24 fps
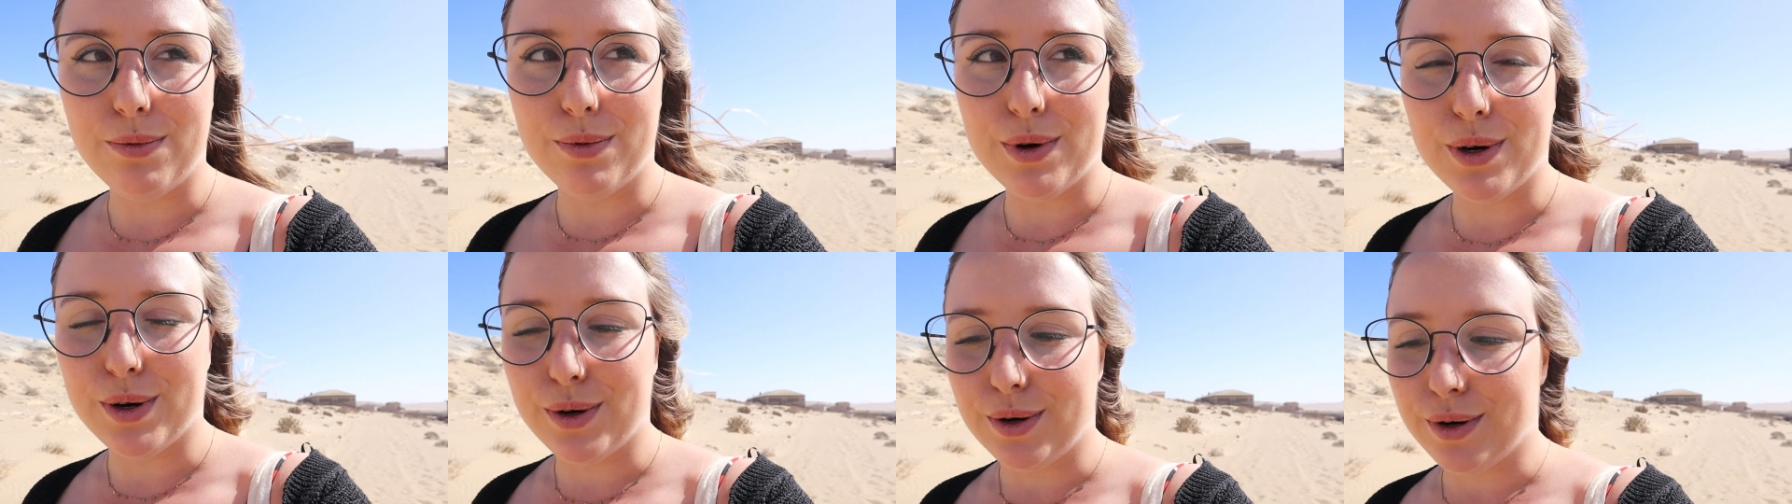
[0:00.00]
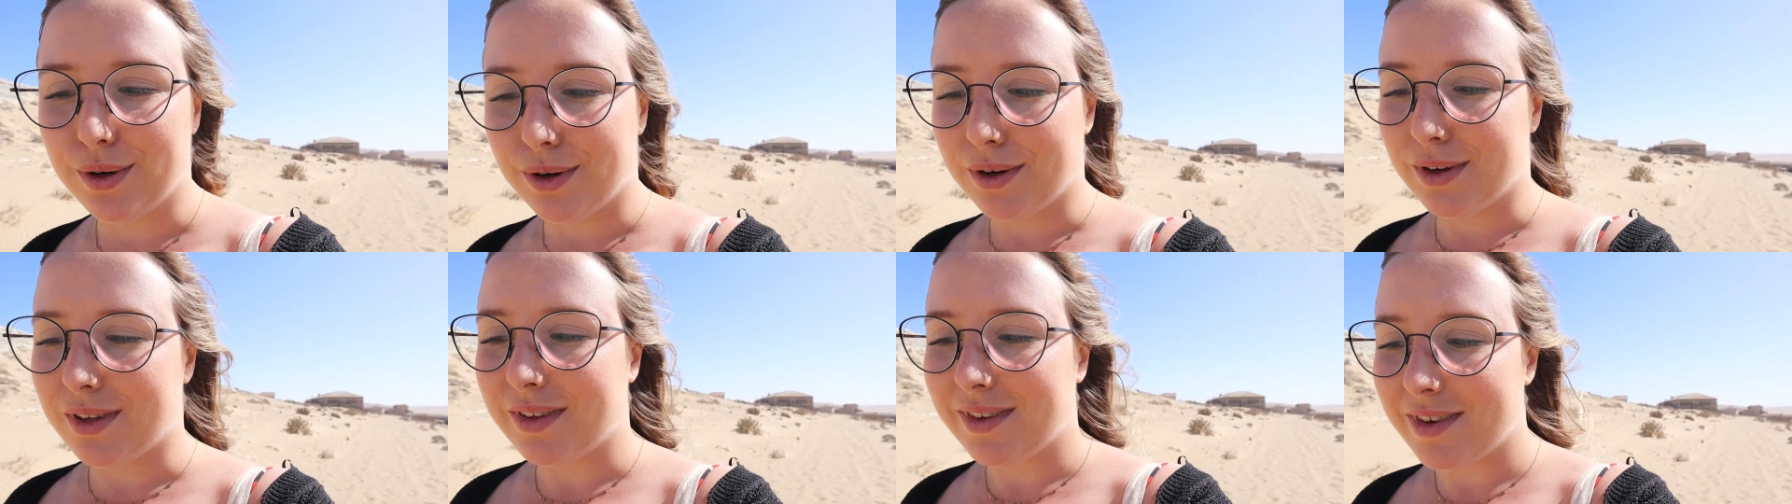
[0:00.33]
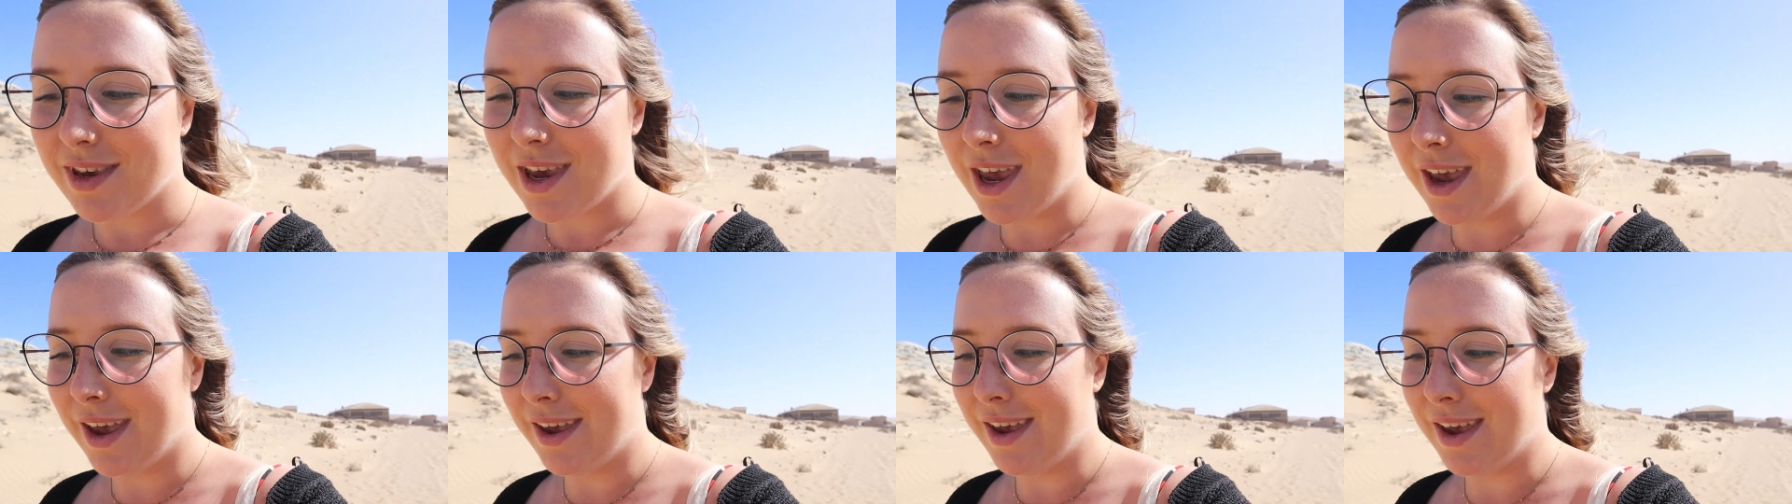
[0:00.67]
worked,
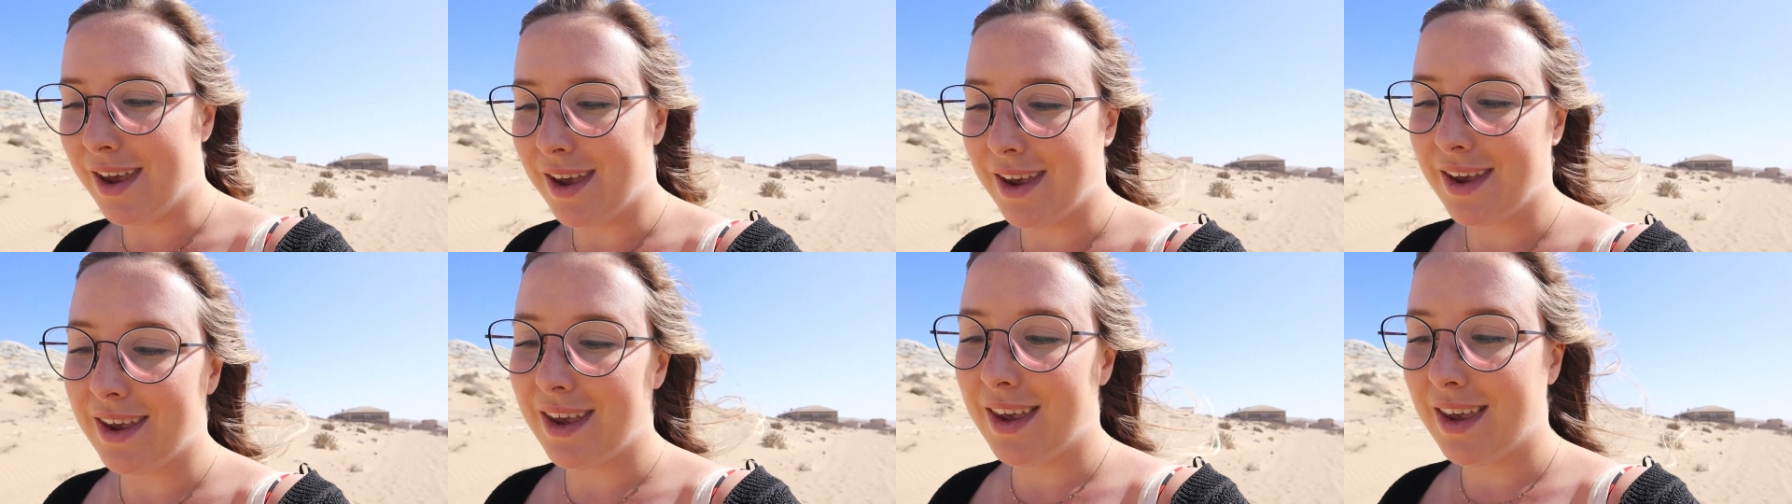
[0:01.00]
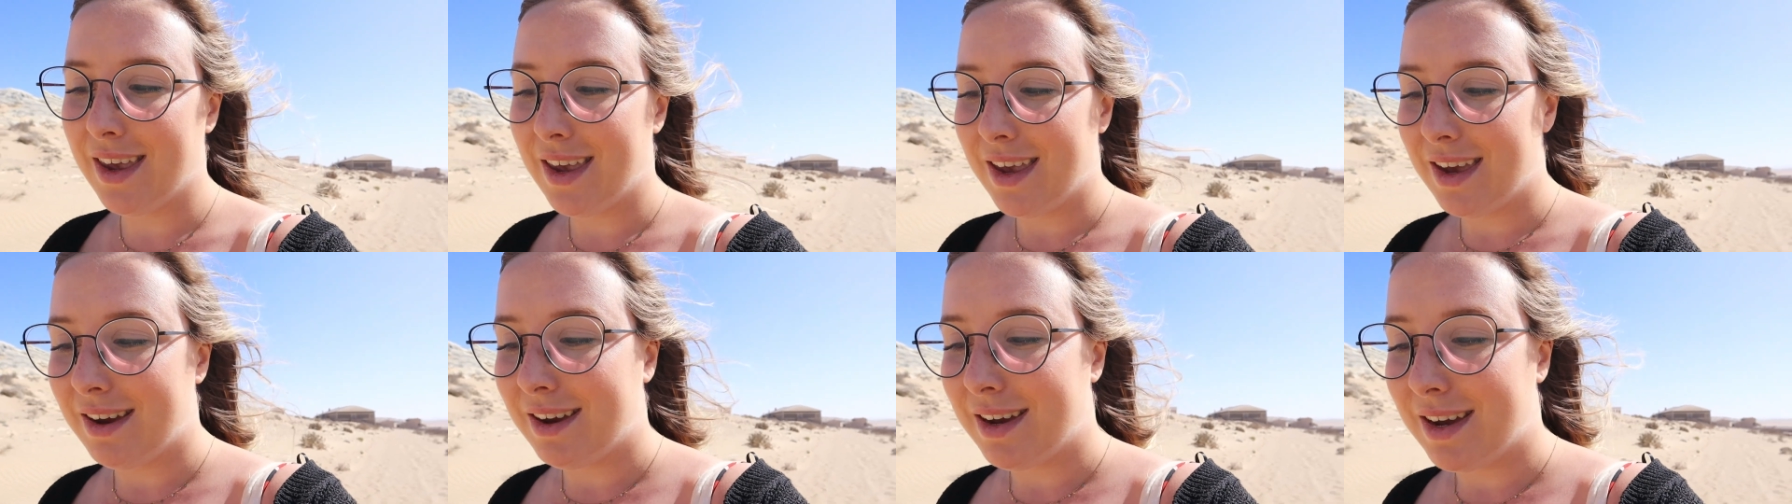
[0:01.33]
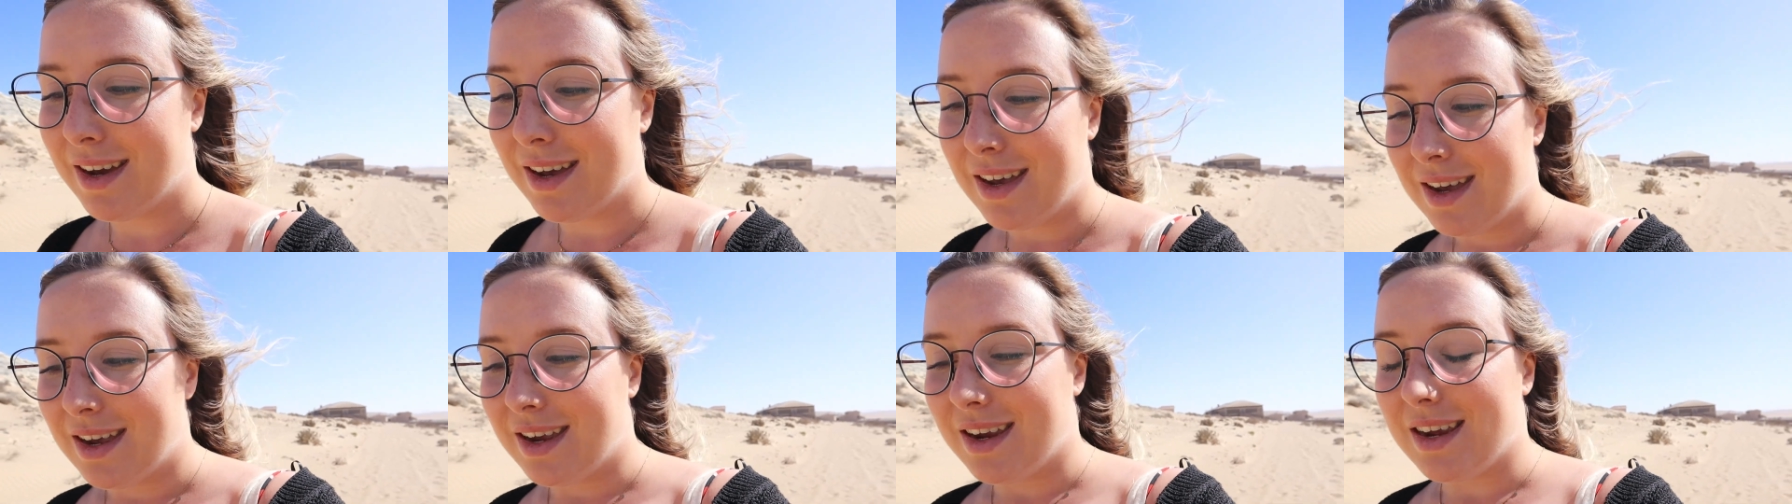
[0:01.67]

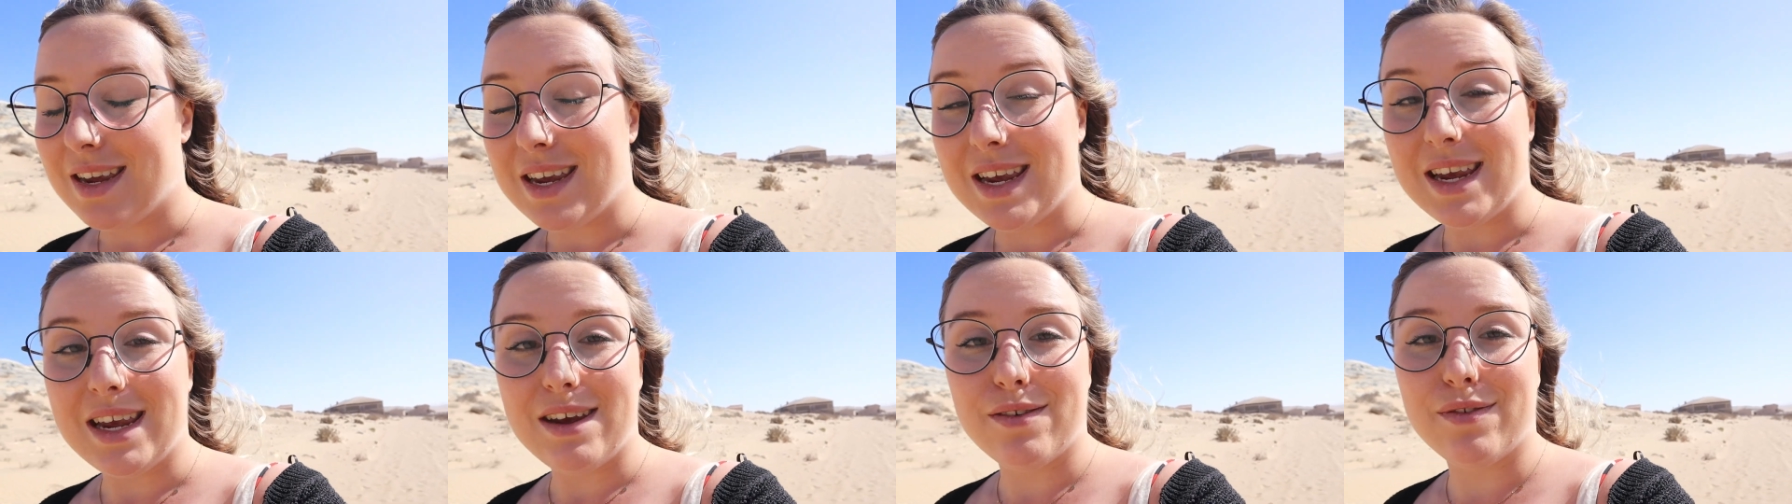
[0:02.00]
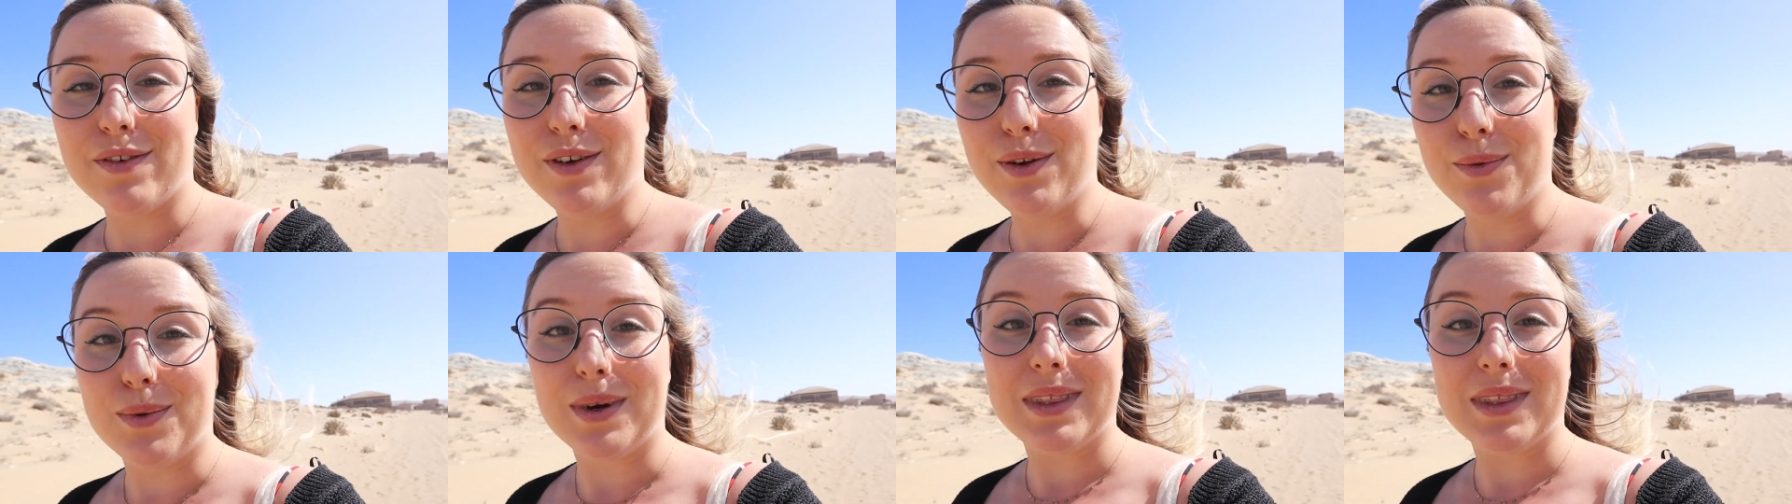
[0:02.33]
even